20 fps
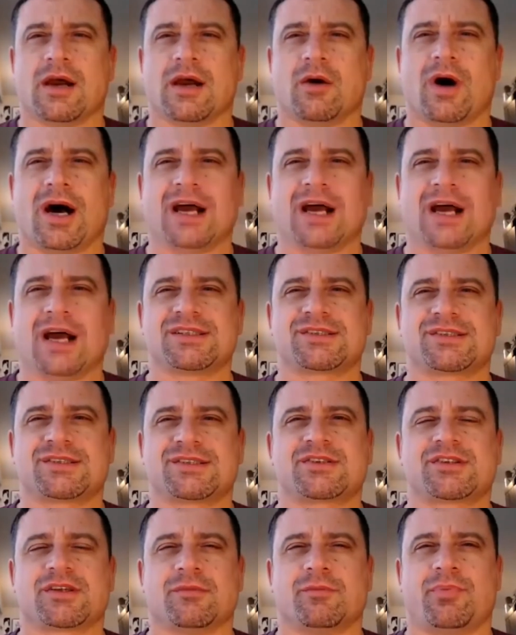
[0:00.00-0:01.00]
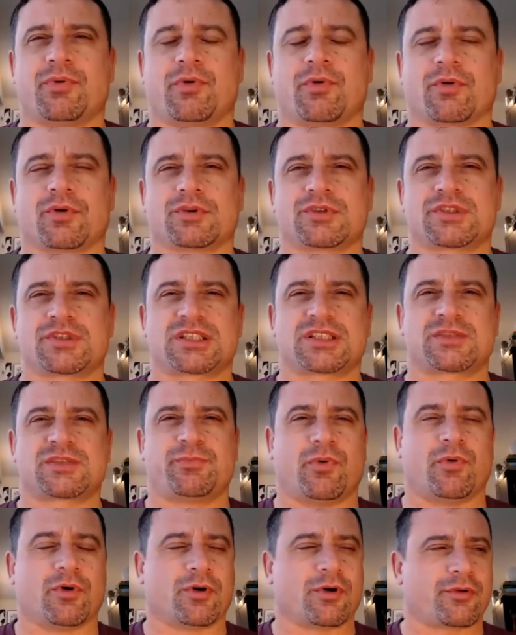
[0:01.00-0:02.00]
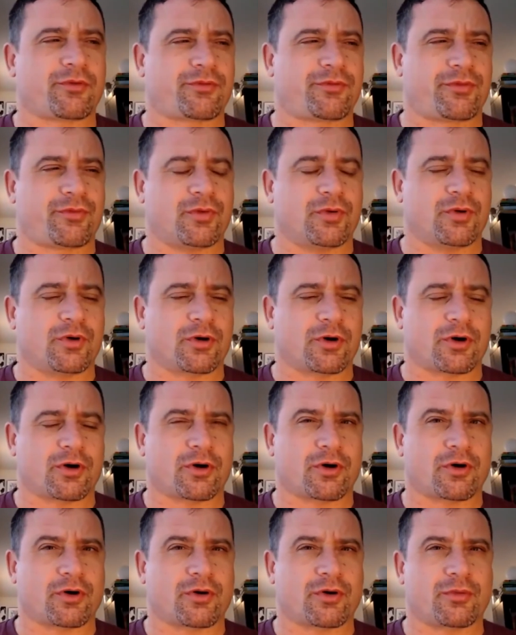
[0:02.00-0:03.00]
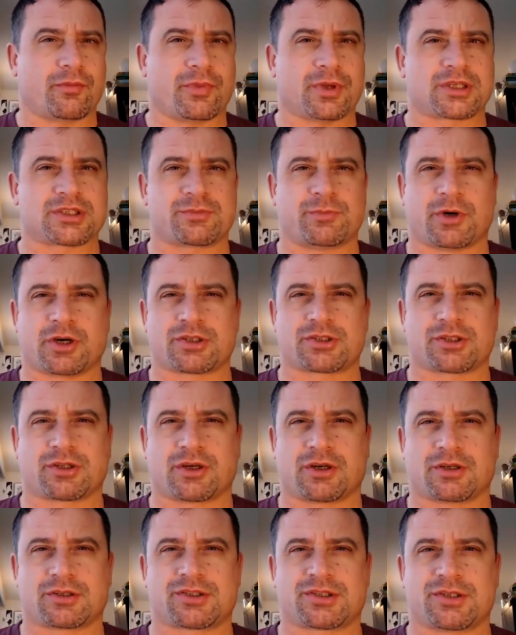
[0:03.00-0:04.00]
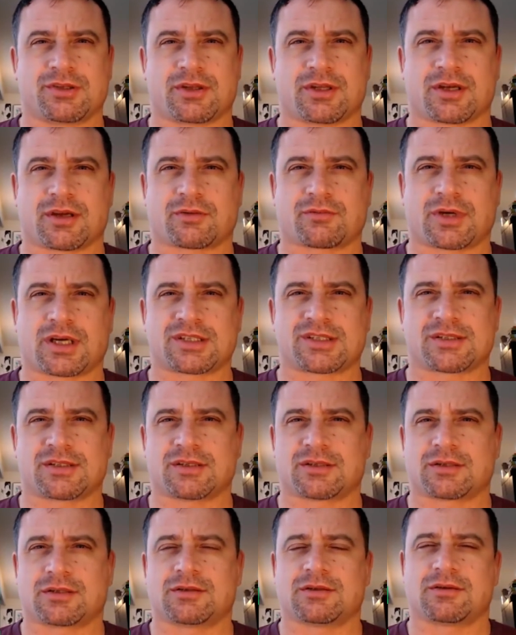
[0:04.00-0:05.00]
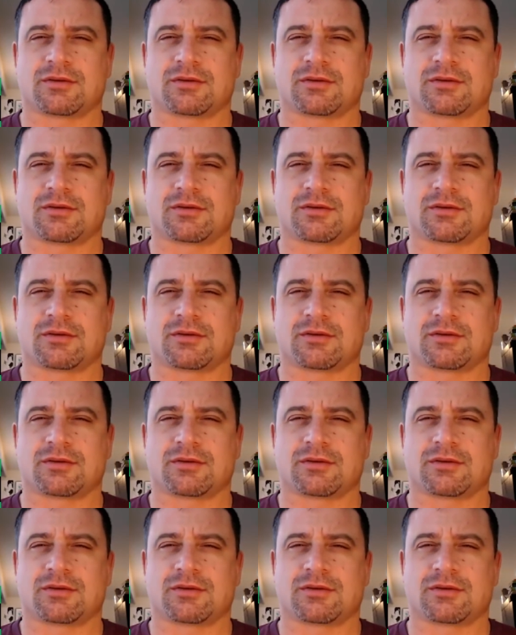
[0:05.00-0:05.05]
why is it such an important sport for mixed martial arts, do you think, wrestling?